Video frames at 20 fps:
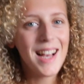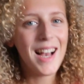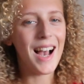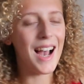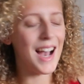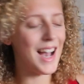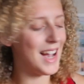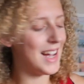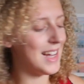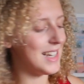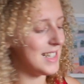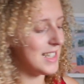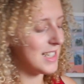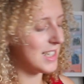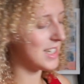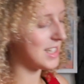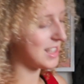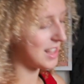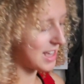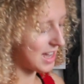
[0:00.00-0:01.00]
And
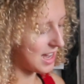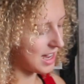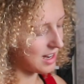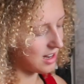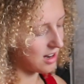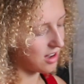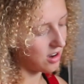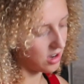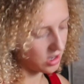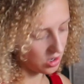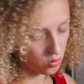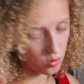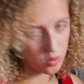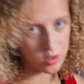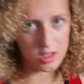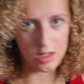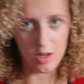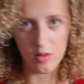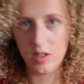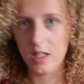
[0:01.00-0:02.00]
then I
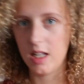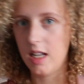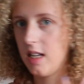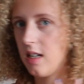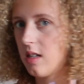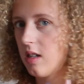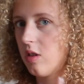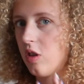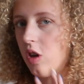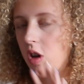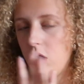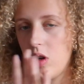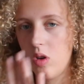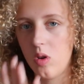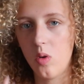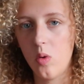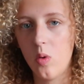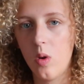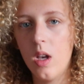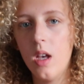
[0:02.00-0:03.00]
also did
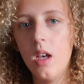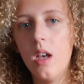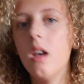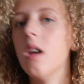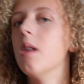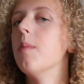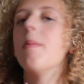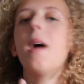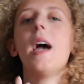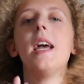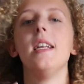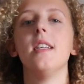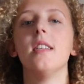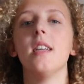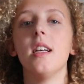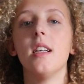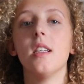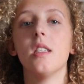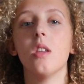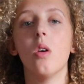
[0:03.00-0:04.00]
2
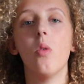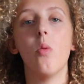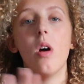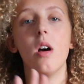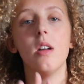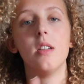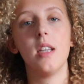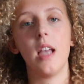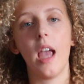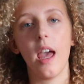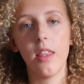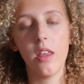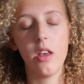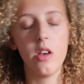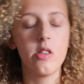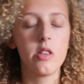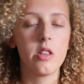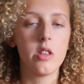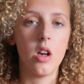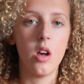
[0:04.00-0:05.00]
paintings that work together,
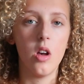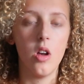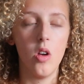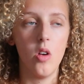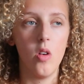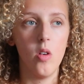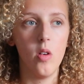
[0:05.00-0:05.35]
so